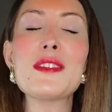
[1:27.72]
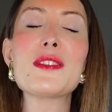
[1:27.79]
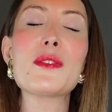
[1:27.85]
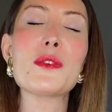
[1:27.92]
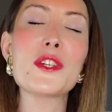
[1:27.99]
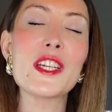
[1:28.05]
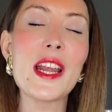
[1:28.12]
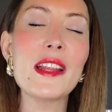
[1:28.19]

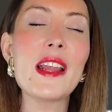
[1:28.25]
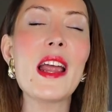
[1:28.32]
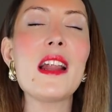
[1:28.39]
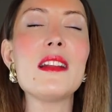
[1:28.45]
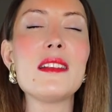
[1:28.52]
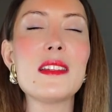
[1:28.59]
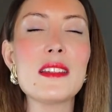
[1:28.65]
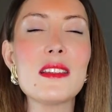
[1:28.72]
So
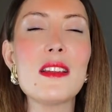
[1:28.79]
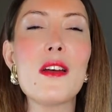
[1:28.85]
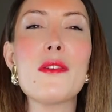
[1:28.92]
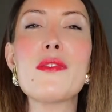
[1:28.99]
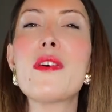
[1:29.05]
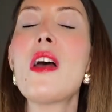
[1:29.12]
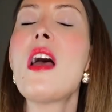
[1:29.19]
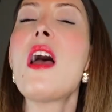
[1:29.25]
Chanel 19.
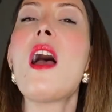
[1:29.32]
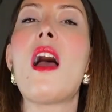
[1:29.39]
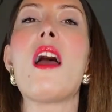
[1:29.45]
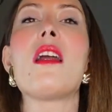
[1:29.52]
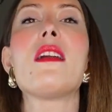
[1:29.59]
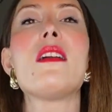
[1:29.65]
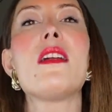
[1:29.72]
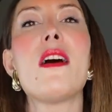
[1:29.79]

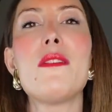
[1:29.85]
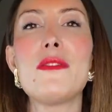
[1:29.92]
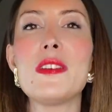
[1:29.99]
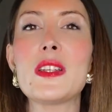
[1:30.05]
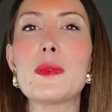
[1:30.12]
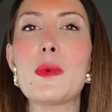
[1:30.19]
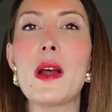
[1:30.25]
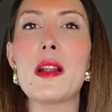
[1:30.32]
I love
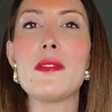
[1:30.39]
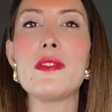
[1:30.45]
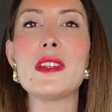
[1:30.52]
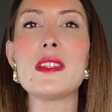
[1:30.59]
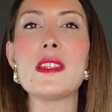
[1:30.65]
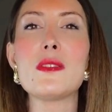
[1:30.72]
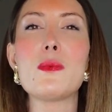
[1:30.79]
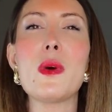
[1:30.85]
this one.
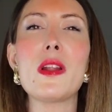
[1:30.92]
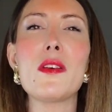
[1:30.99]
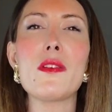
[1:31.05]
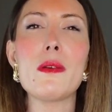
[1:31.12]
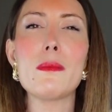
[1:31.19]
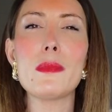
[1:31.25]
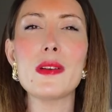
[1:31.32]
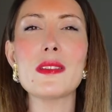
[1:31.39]
This is one of
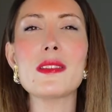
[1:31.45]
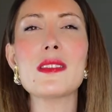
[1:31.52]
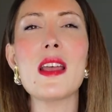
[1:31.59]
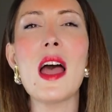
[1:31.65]
the most